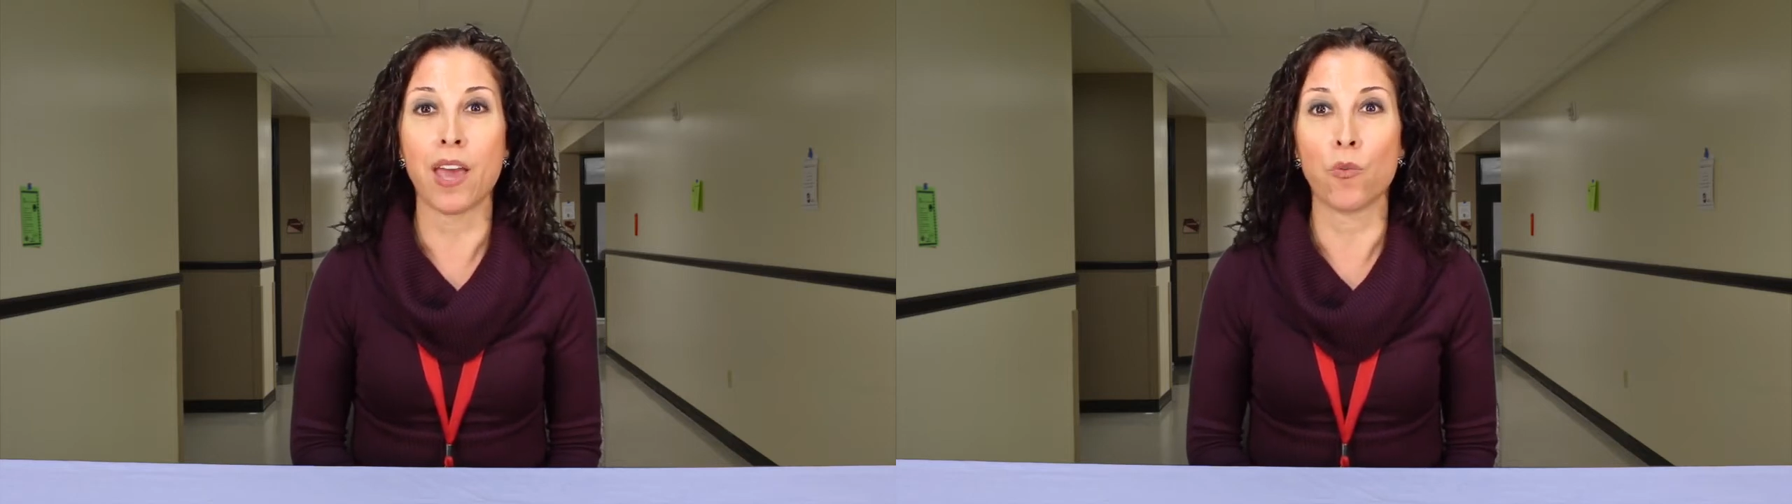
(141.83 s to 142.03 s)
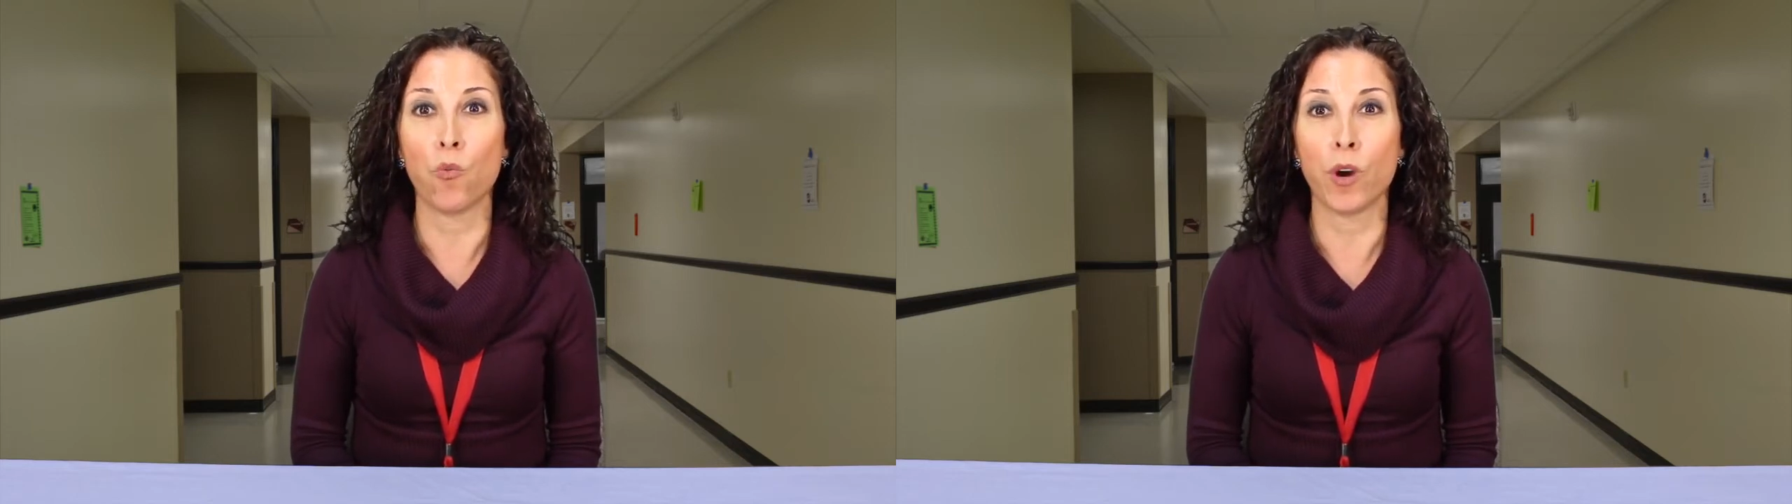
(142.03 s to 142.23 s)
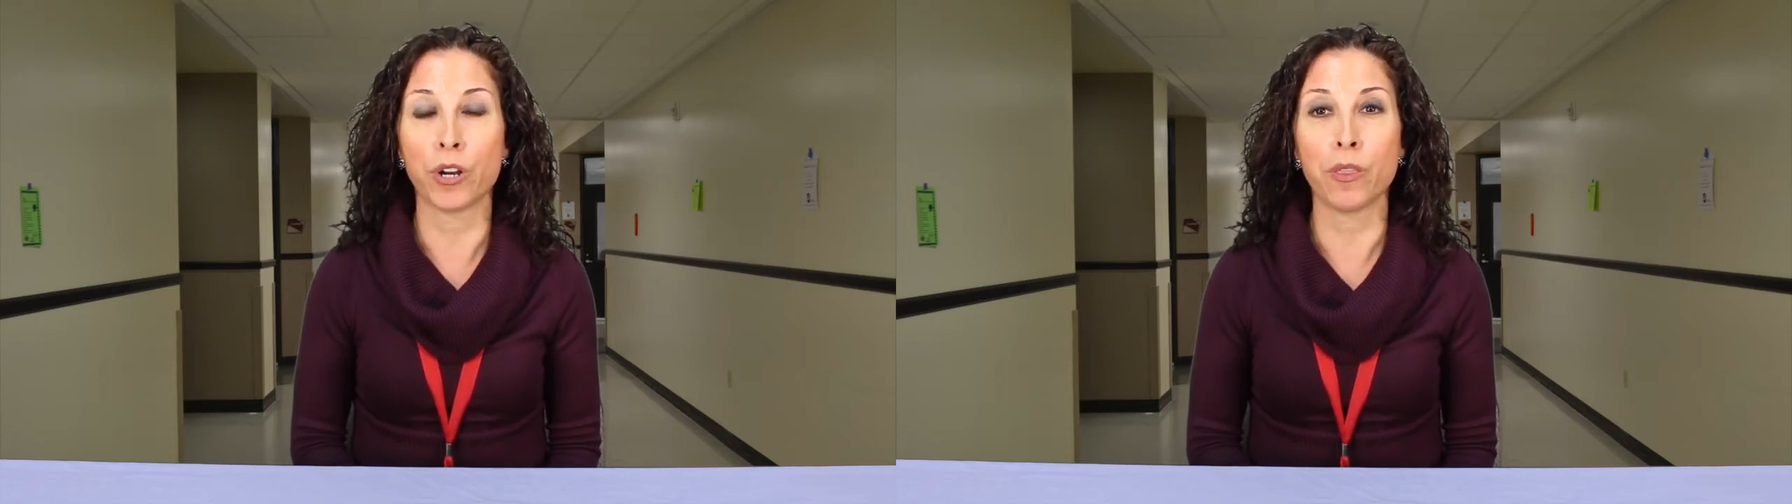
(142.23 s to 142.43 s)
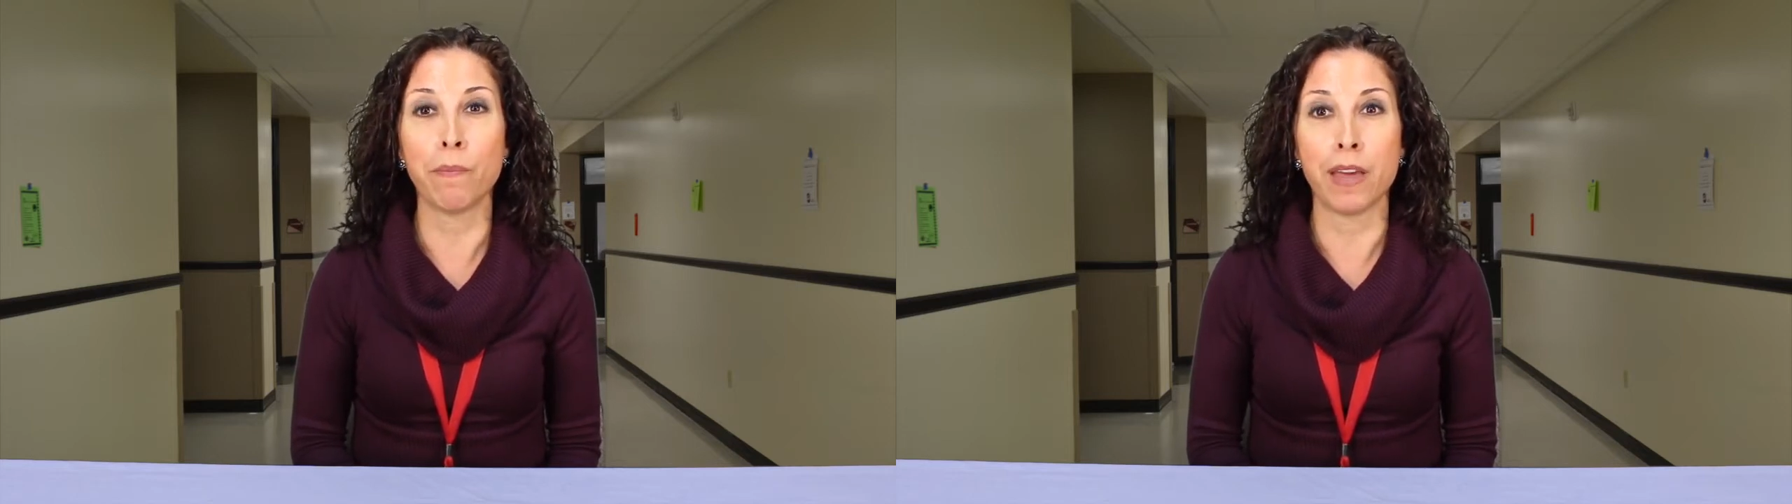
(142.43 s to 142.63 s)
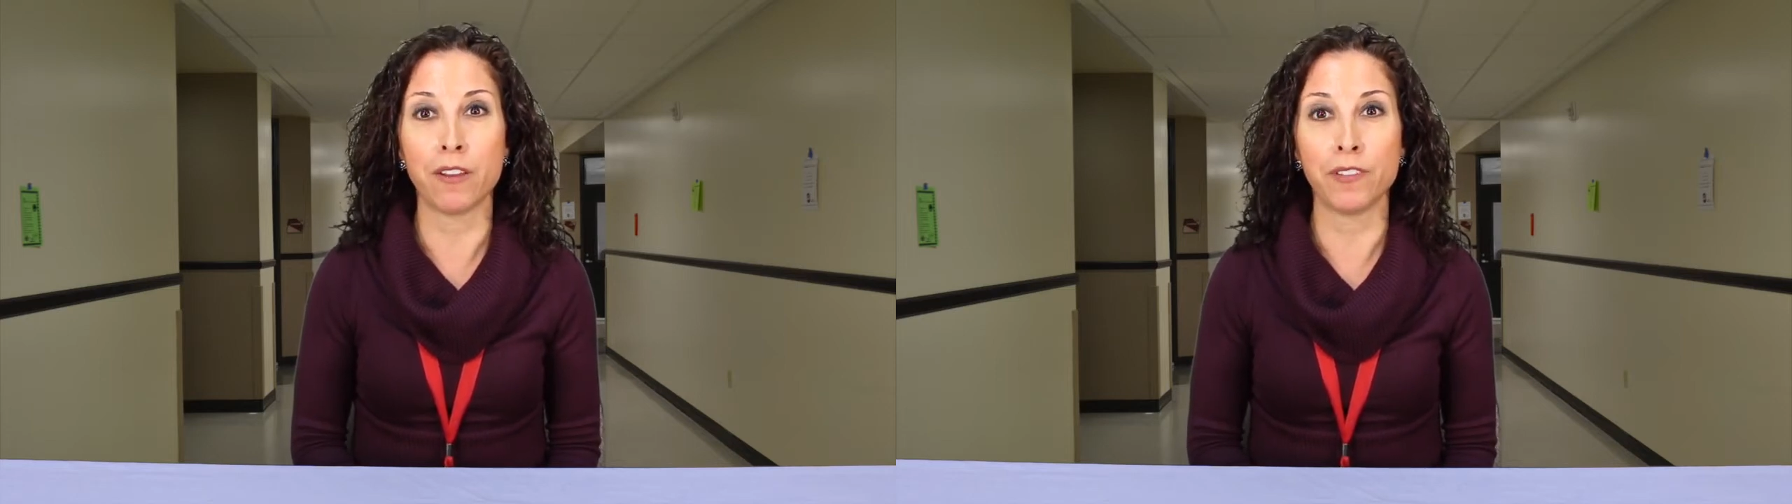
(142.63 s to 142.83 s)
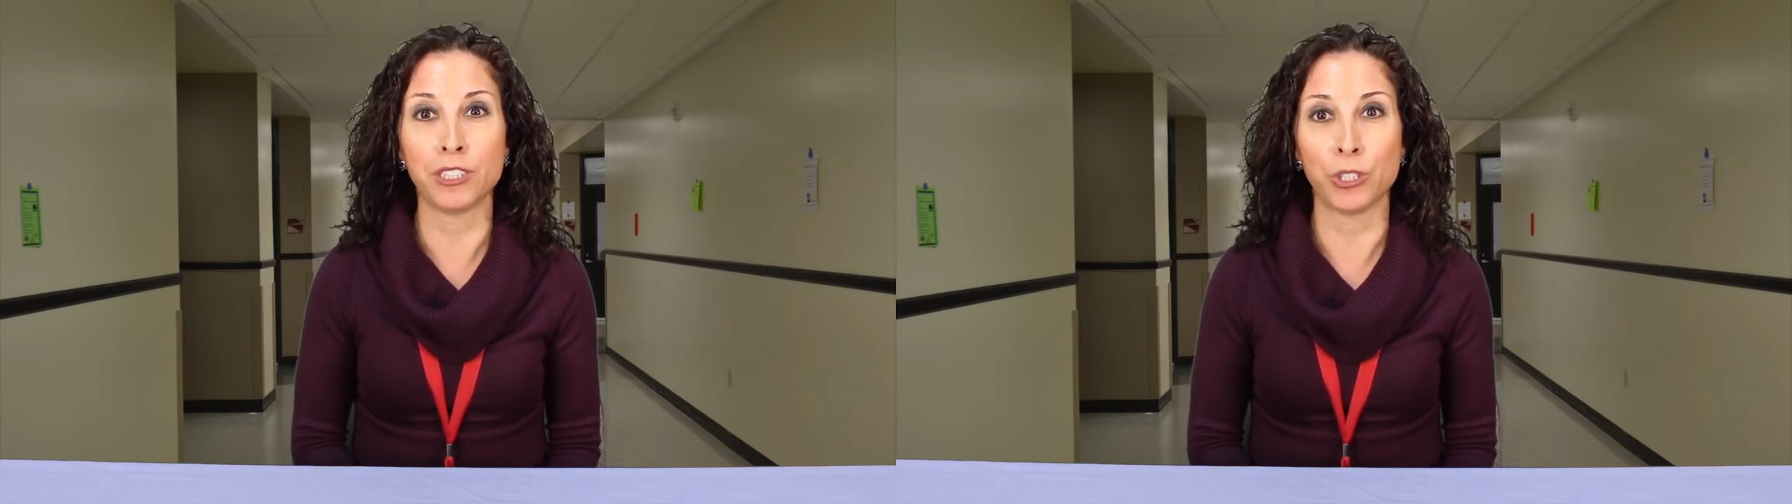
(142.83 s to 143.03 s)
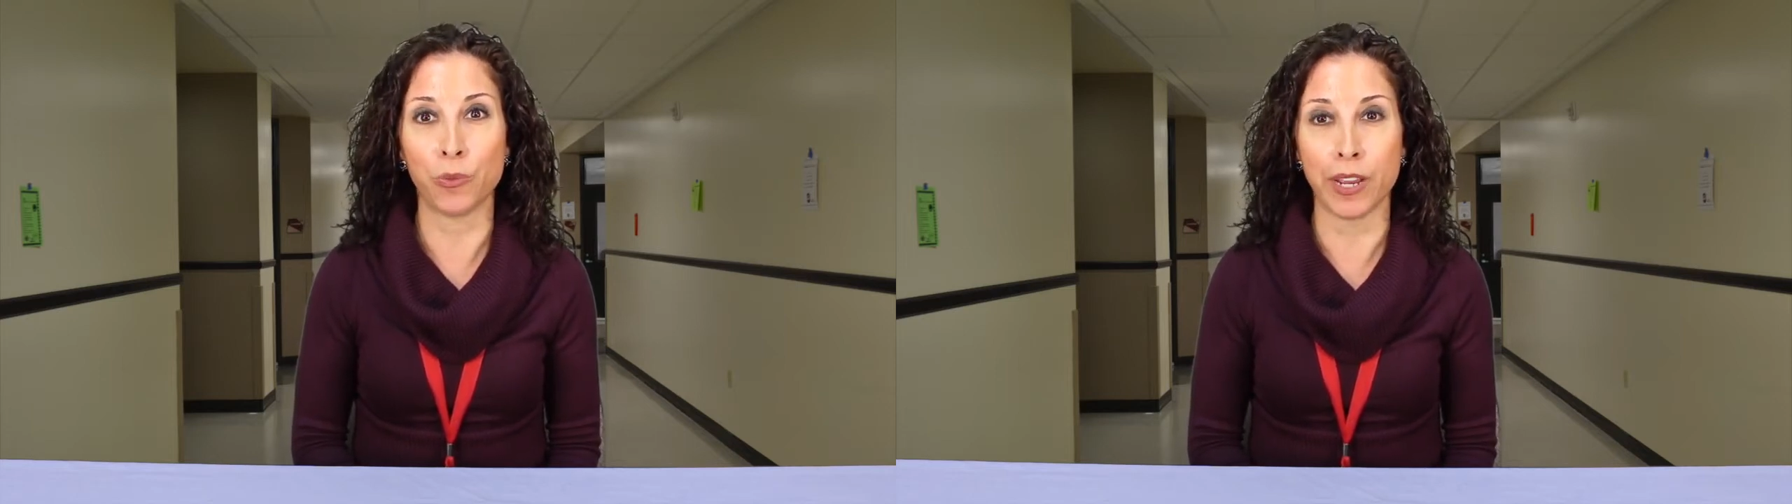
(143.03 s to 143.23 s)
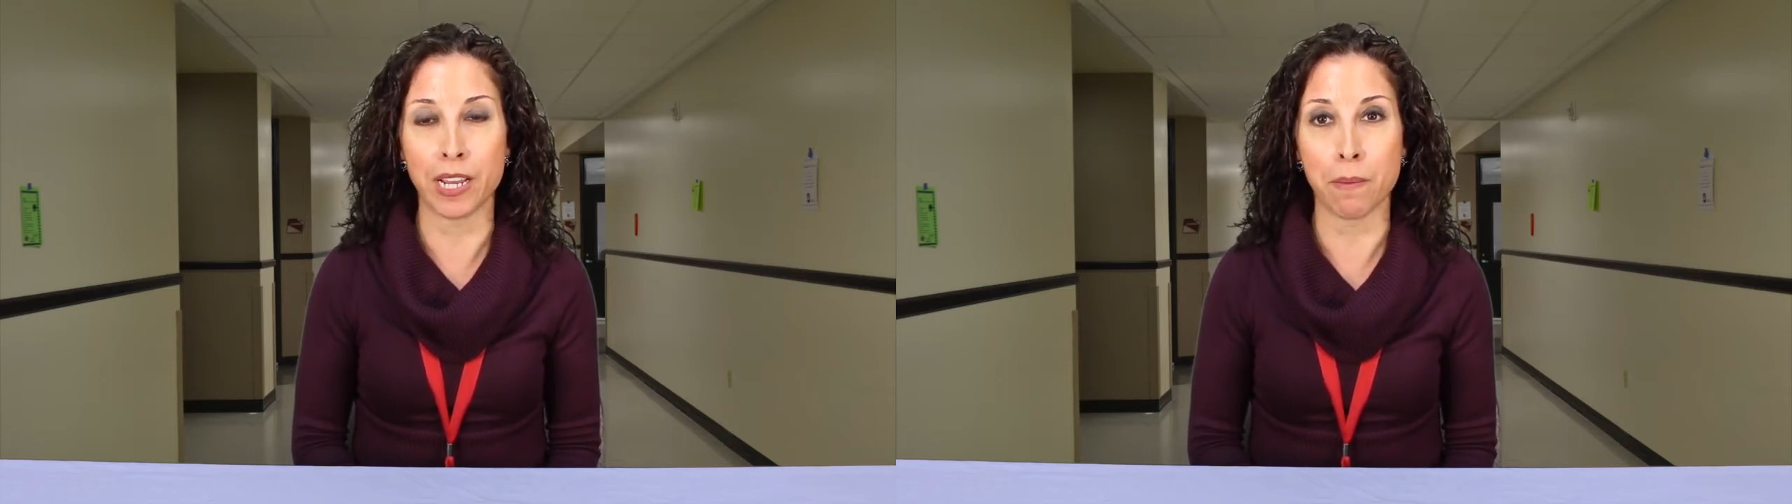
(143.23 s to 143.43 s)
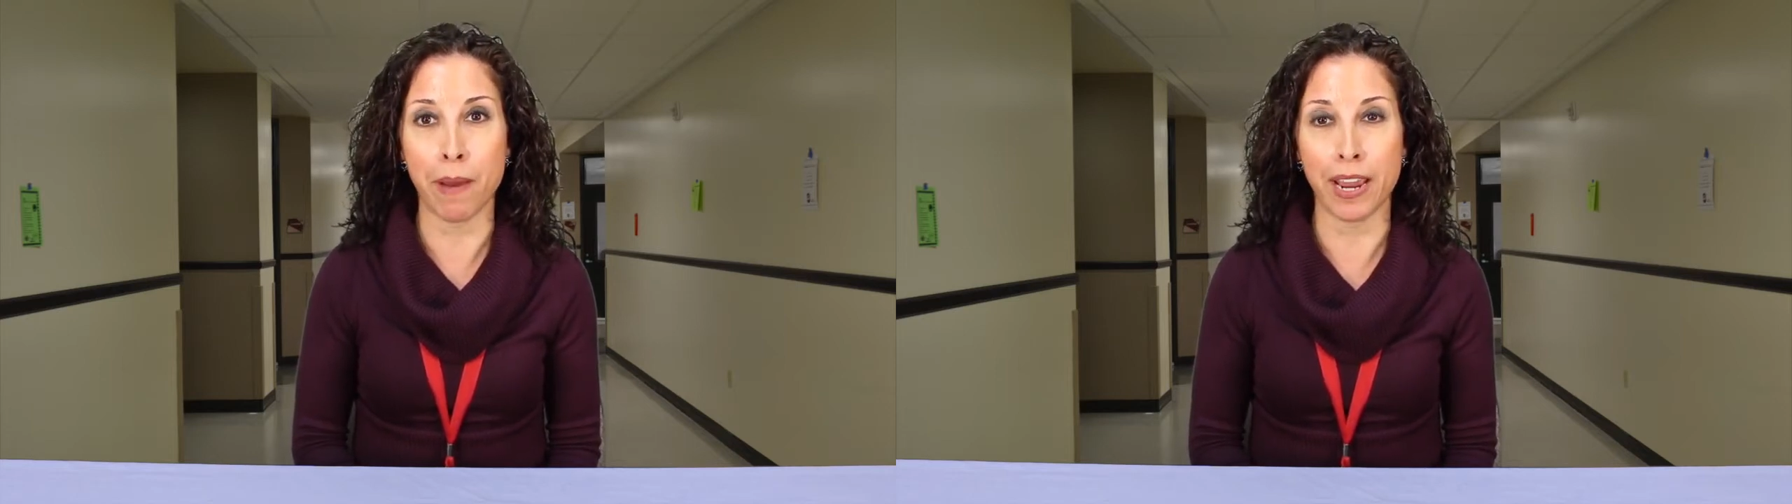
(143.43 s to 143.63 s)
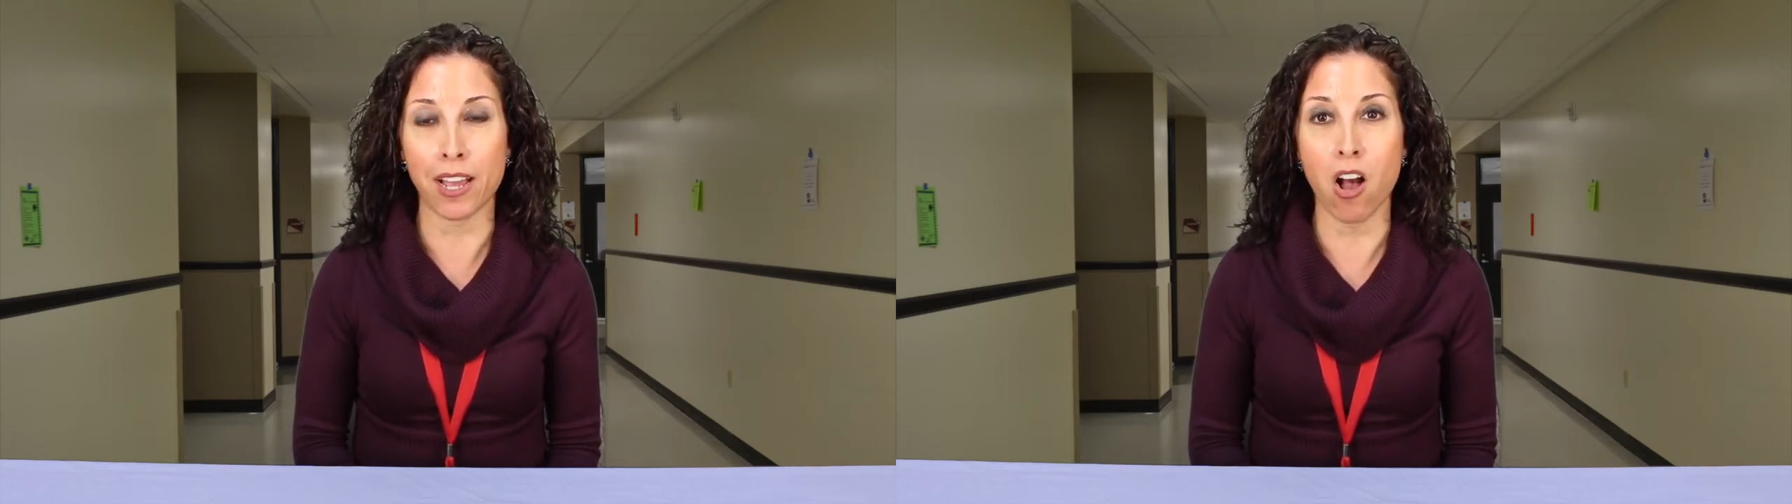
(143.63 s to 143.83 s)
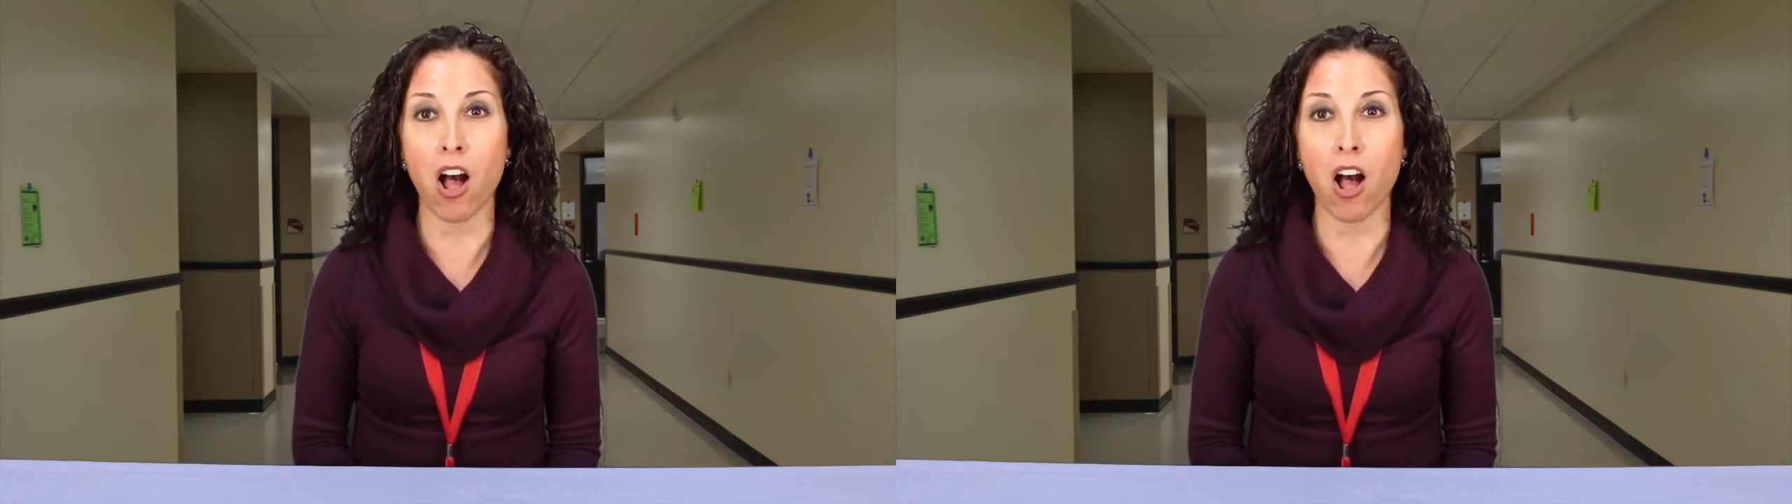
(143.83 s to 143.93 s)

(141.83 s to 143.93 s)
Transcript: and what are the benefits to riding a bike.